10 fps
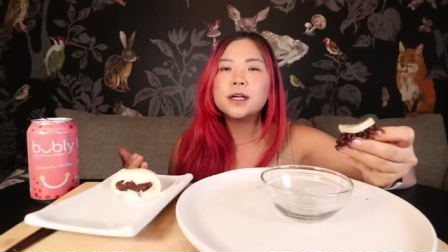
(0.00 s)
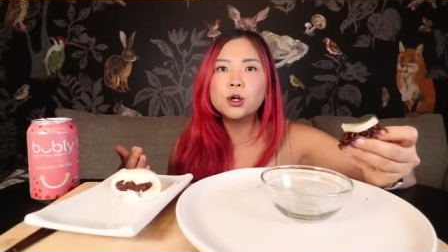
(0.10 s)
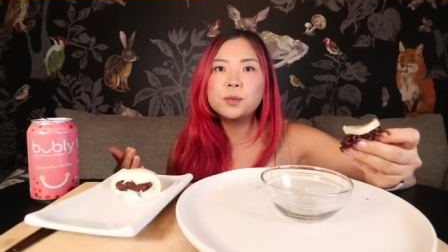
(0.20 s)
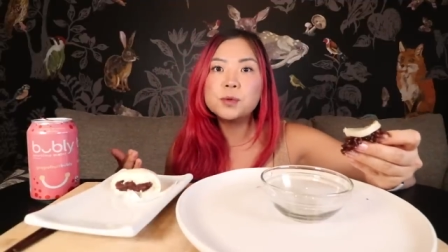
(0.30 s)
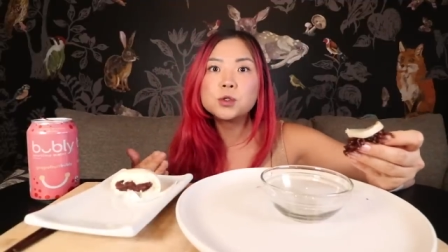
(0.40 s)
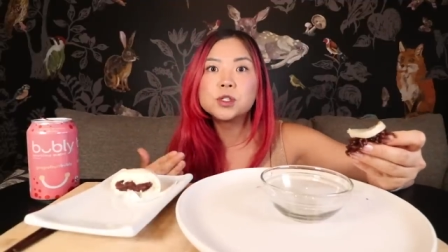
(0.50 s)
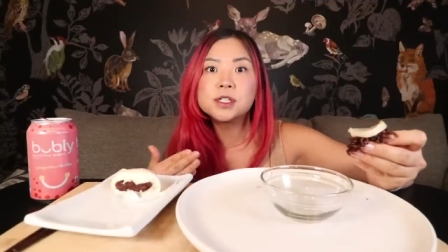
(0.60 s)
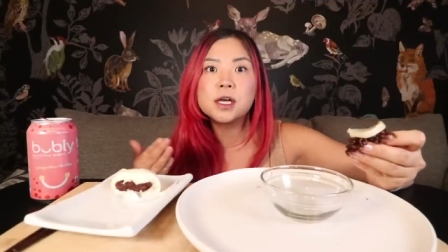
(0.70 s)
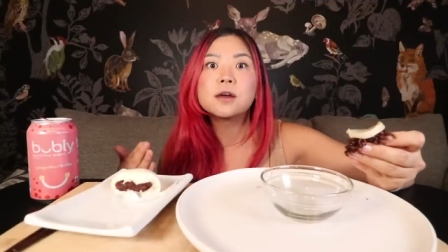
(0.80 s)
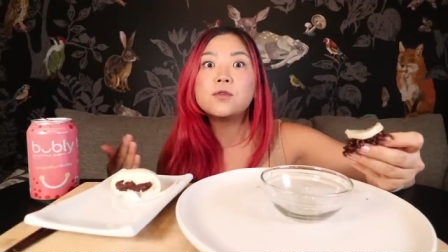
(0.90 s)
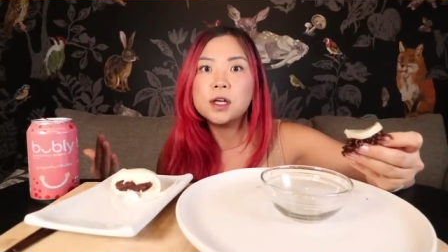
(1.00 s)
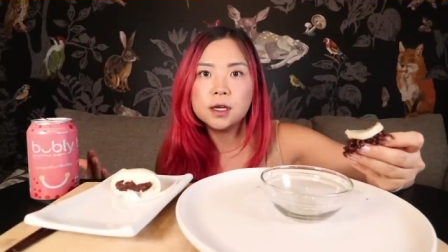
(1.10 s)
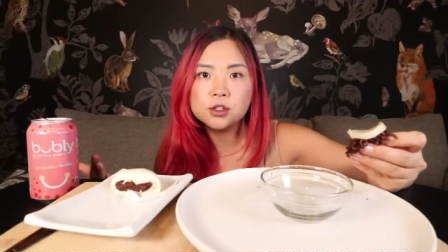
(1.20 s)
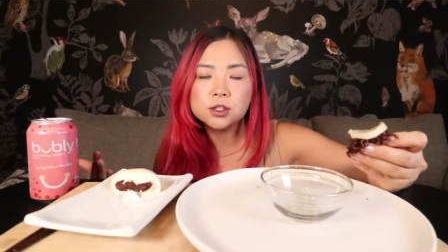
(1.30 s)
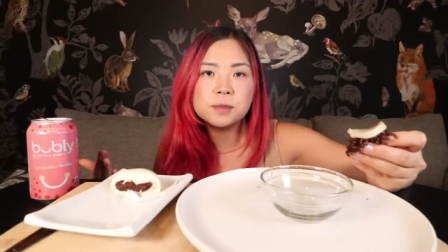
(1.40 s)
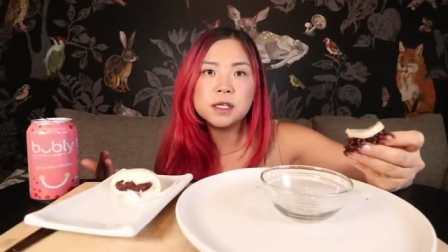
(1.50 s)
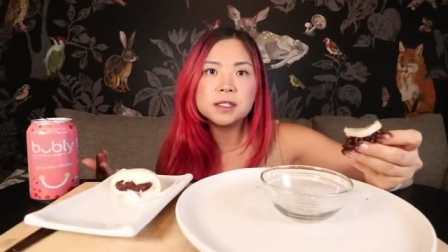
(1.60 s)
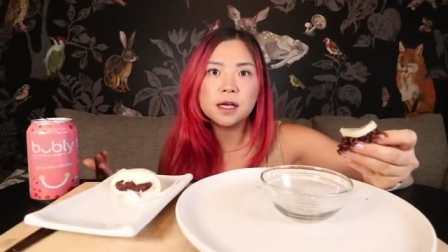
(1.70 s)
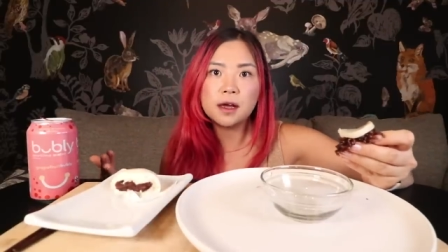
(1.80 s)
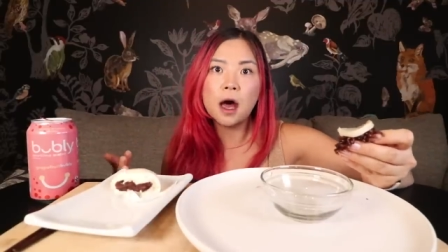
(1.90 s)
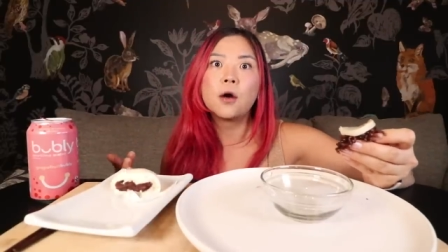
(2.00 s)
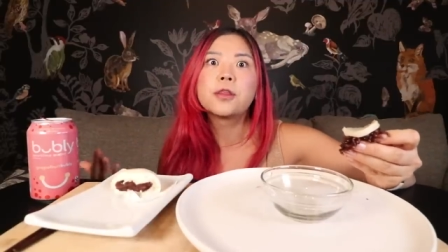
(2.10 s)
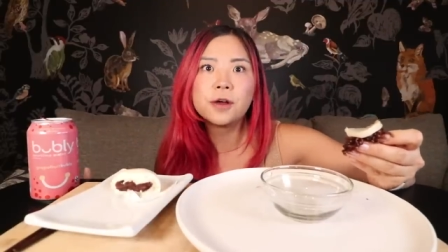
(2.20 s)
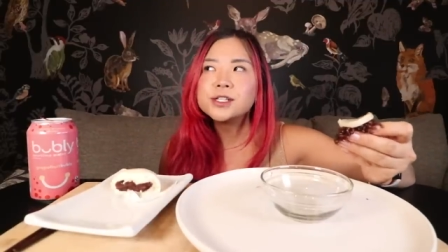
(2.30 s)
You know, people just think vegan just means like health.